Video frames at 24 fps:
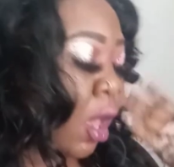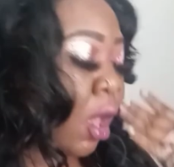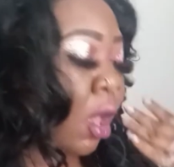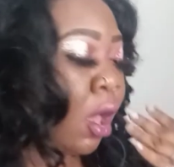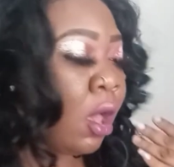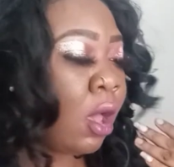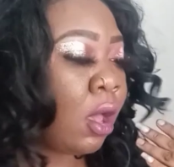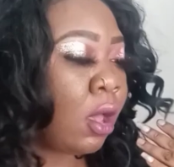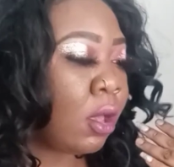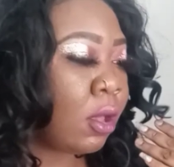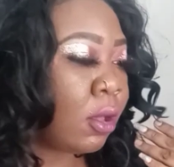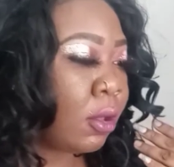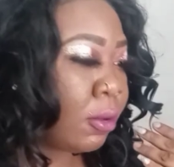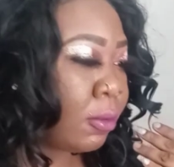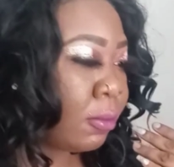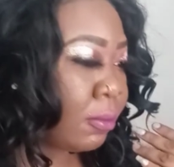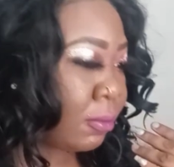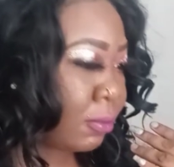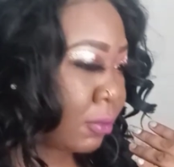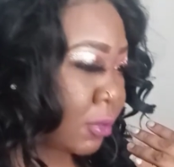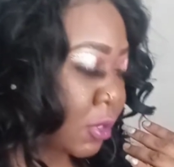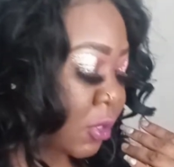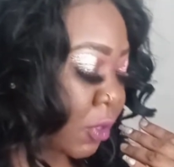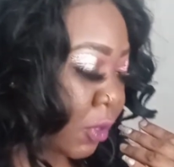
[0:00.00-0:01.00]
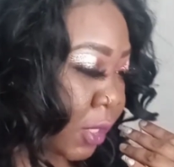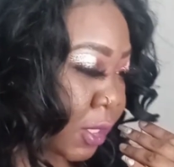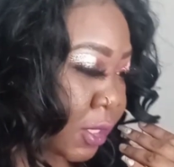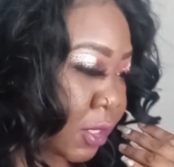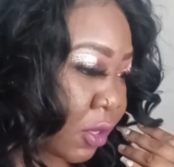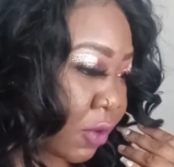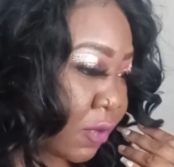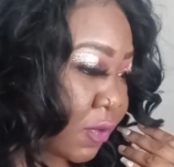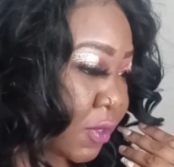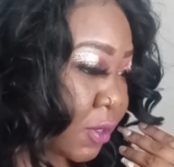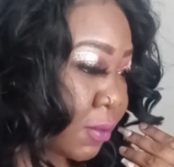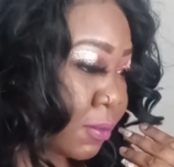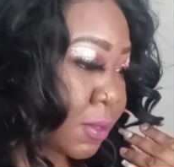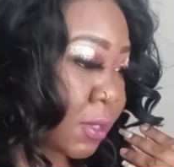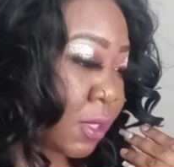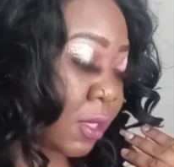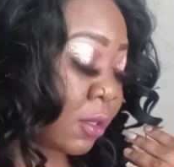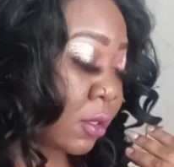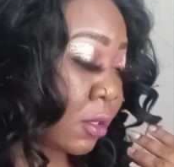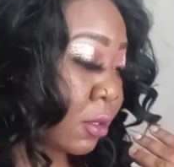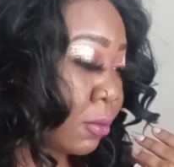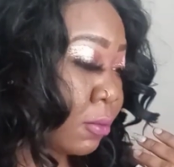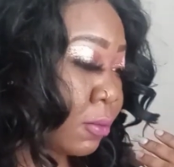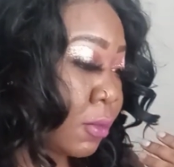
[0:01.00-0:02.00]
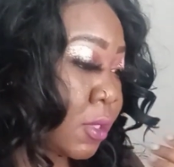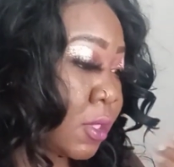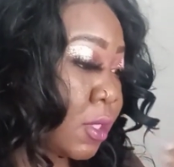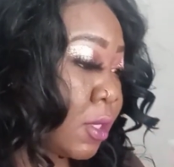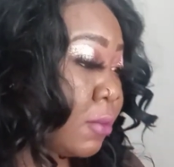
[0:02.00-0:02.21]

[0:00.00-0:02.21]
So let's go over some symptoms.